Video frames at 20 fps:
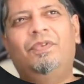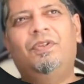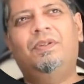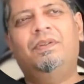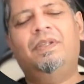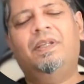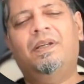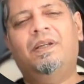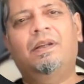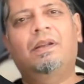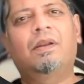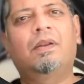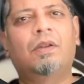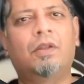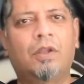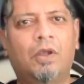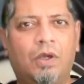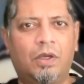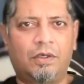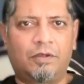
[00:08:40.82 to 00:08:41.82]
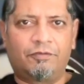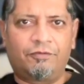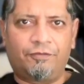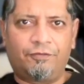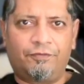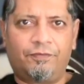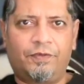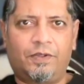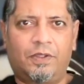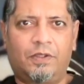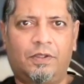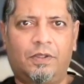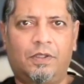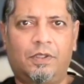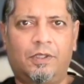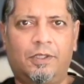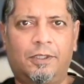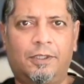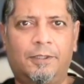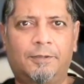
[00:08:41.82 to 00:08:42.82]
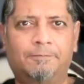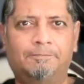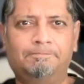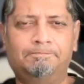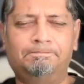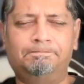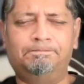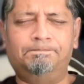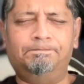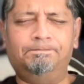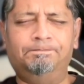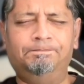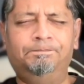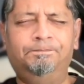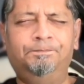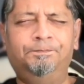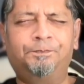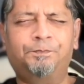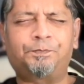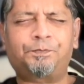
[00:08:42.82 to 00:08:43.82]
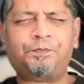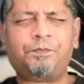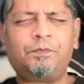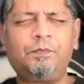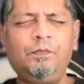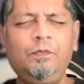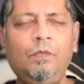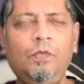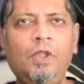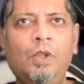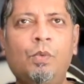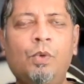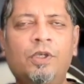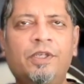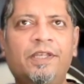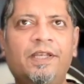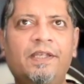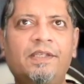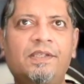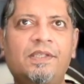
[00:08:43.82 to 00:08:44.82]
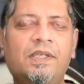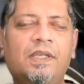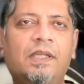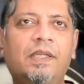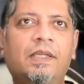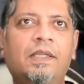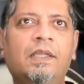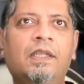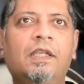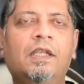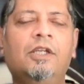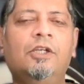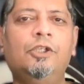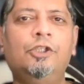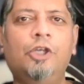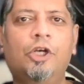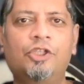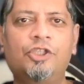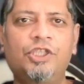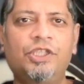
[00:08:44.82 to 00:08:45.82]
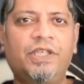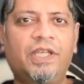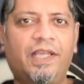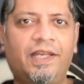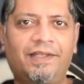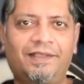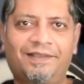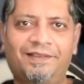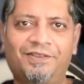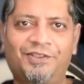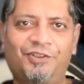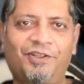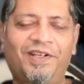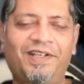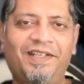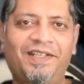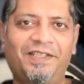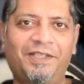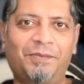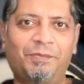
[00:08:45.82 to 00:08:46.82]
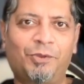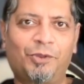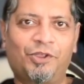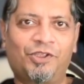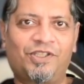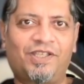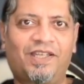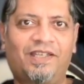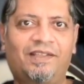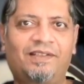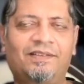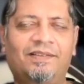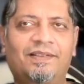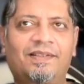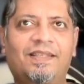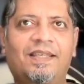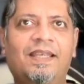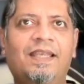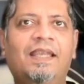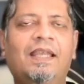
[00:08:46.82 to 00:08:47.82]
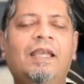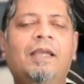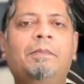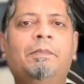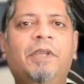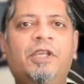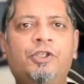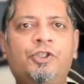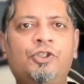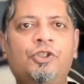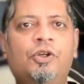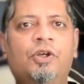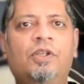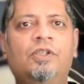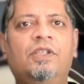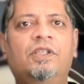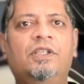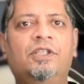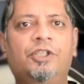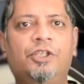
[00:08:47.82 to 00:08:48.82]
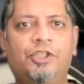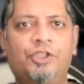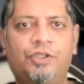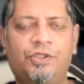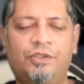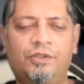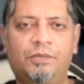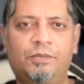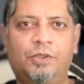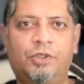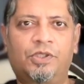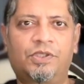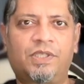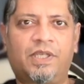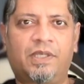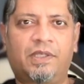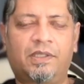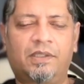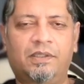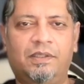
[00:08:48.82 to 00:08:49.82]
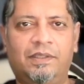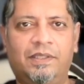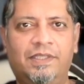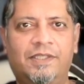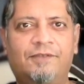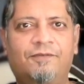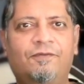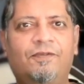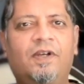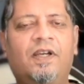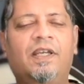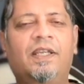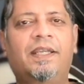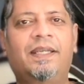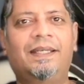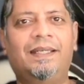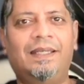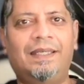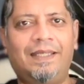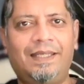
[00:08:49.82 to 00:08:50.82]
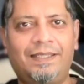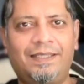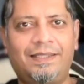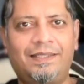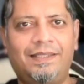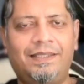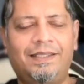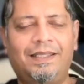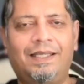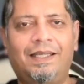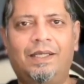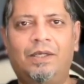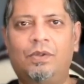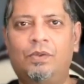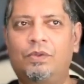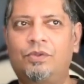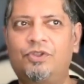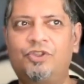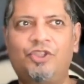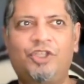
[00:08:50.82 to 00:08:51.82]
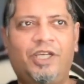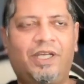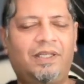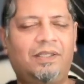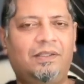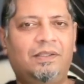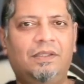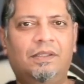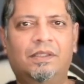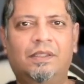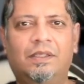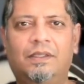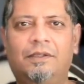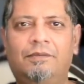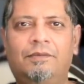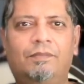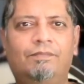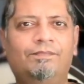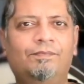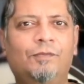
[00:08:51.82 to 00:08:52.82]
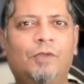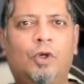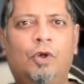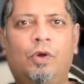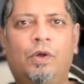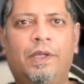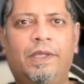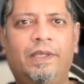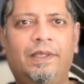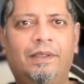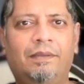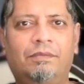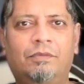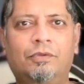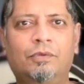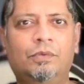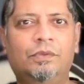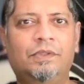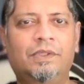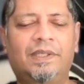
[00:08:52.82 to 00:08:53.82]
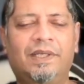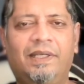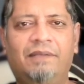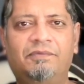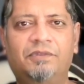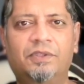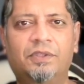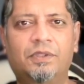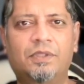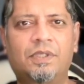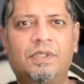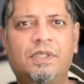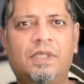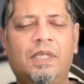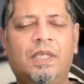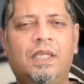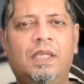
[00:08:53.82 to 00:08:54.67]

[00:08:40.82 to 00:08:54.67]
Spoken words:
there are a lot of what can I say, dodgy characters renting their motorcycles. Make sure the condition of the motorcycle is fine. Test it out. Check the oil, coolant levels,